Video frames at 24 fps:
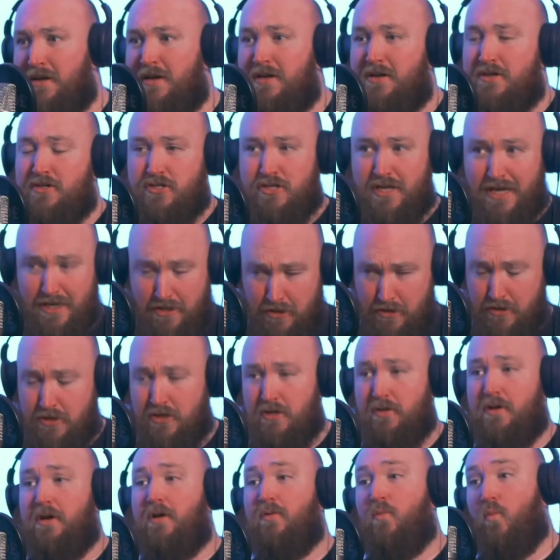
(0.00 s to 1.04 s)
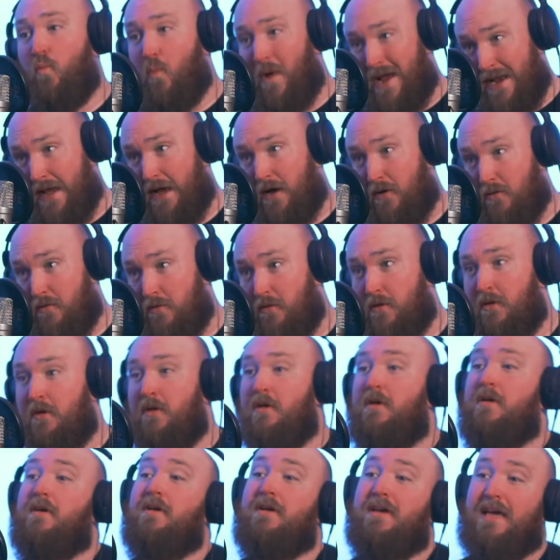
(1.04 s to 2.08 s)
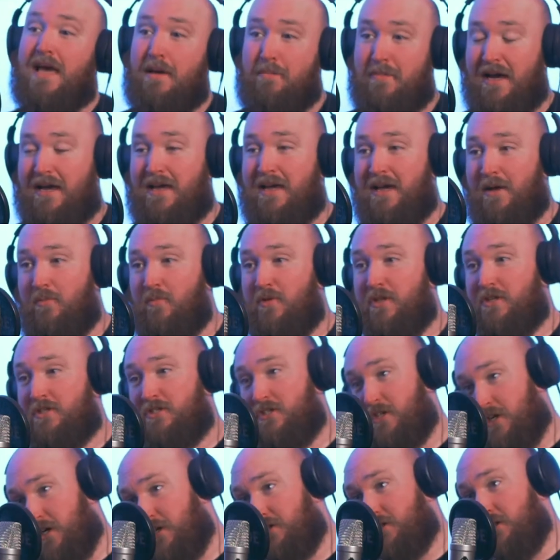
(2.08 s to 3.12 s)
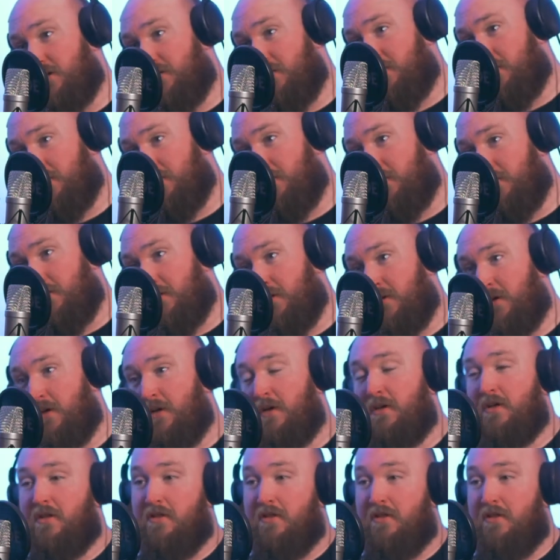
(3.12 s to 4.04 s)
Yeah, she couldn't do it. Went out, came back in with a surgeon. Yeah.